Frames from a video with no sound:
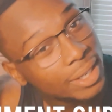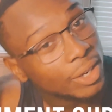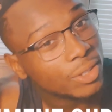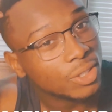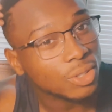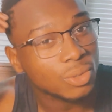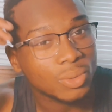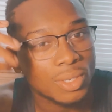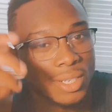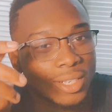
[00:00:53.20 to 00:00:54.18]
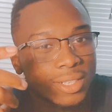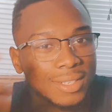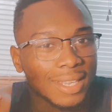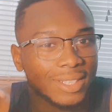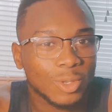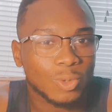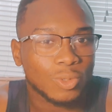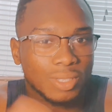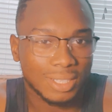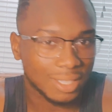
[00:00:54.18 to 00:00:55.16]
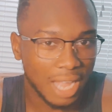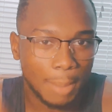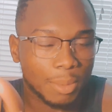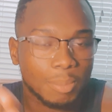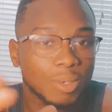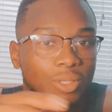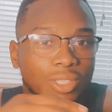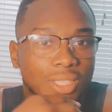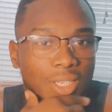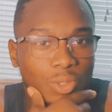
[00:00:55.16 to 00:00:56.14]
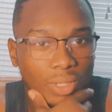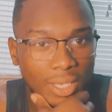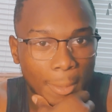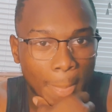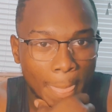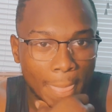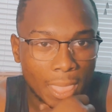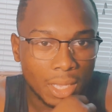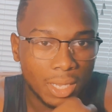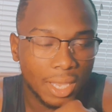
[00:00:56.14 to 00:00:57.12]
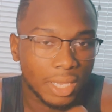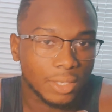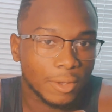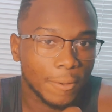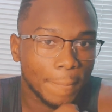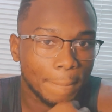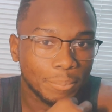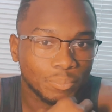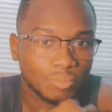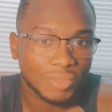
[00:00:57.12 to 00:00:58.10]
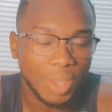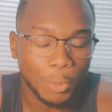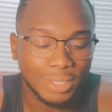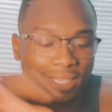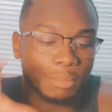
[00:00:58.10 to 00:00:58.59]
hurt you, like the common bullshit that you get. And I want to